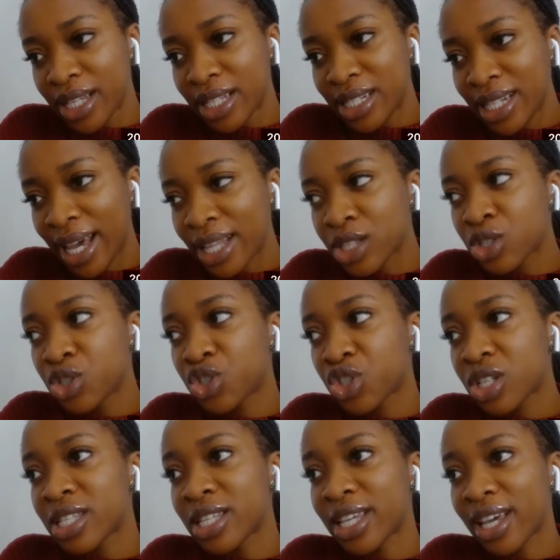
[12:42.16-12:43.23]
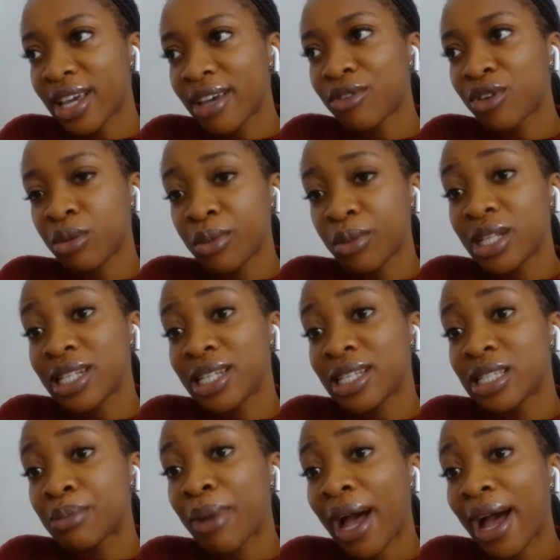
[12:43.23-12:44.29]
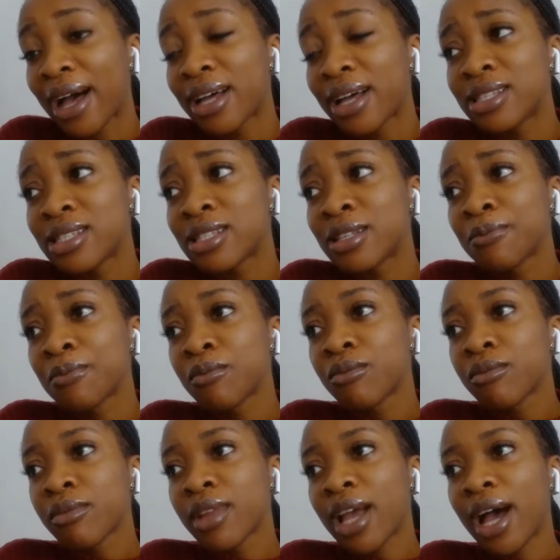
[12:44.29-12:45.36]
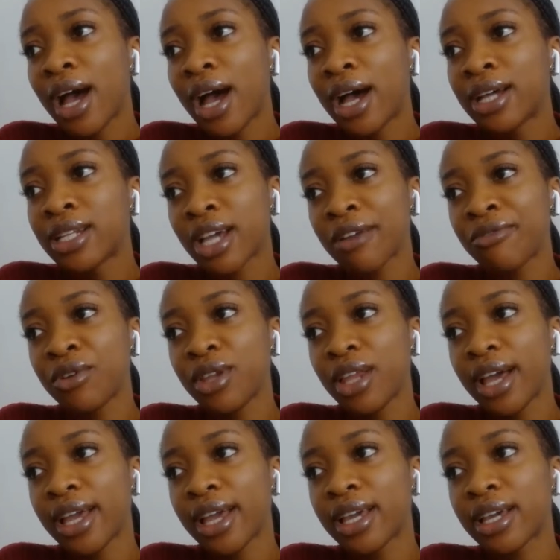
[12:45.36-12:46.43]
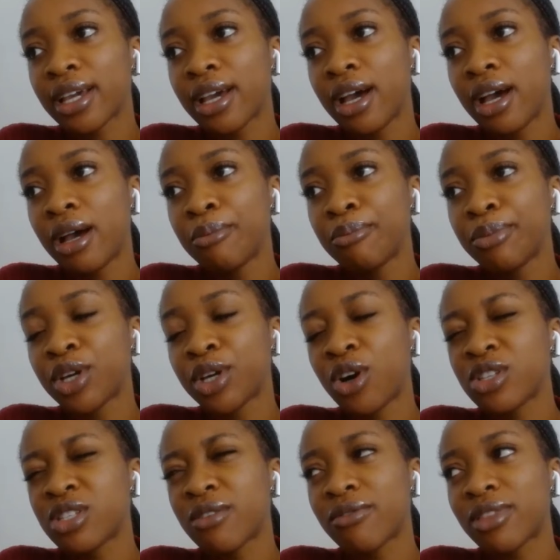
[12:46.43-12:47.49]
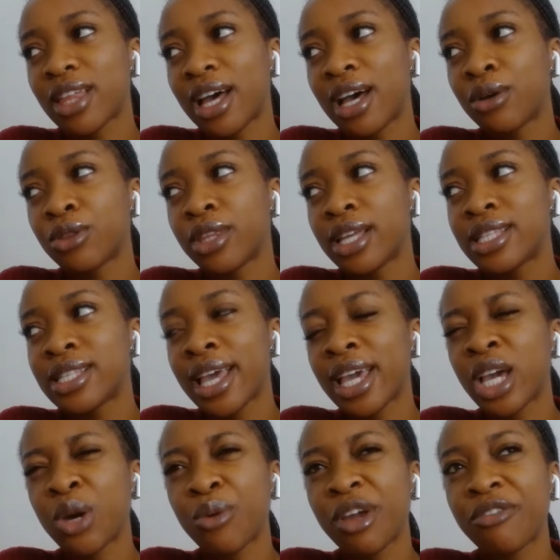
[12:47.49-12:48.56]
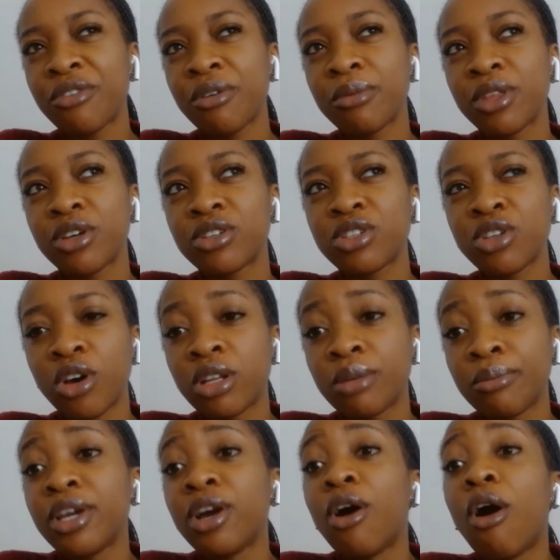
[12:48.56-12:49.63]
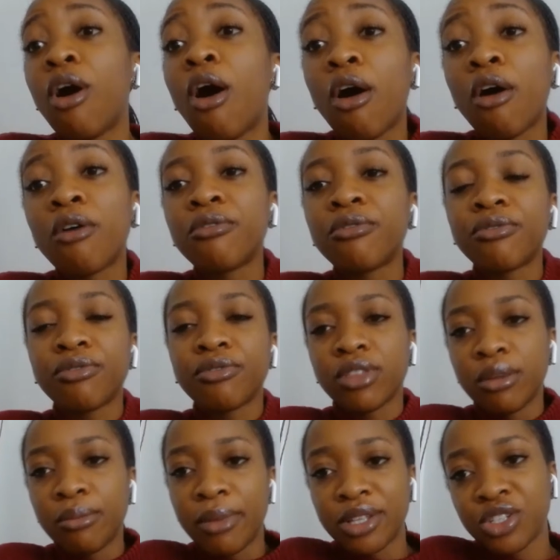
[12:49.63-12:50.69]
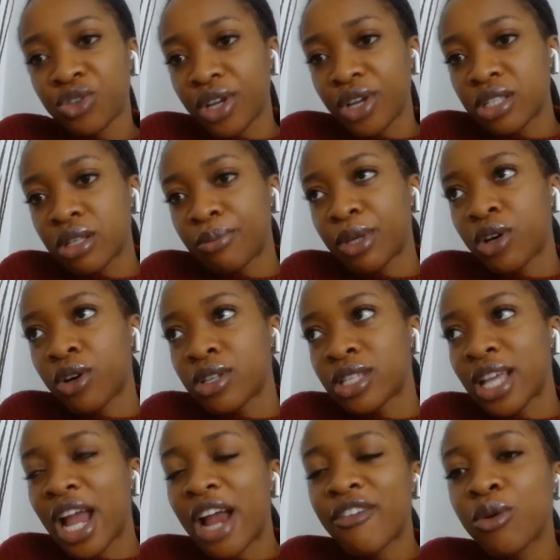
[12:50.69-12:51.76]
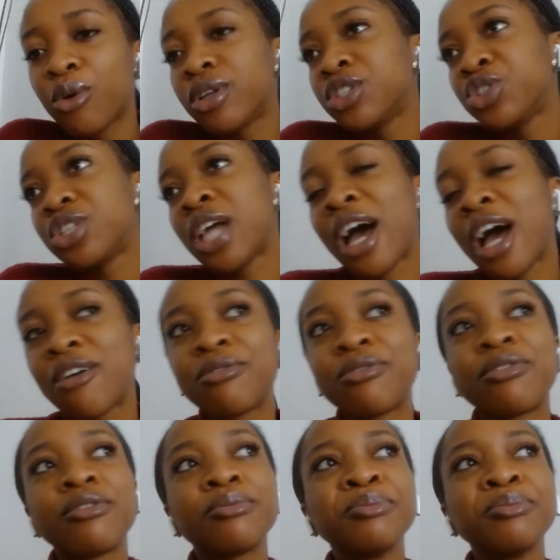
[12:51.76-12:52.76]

tend to just give communities pads. And I feel like because of that, they take away from the autonomy of the menstruator, because everyone should have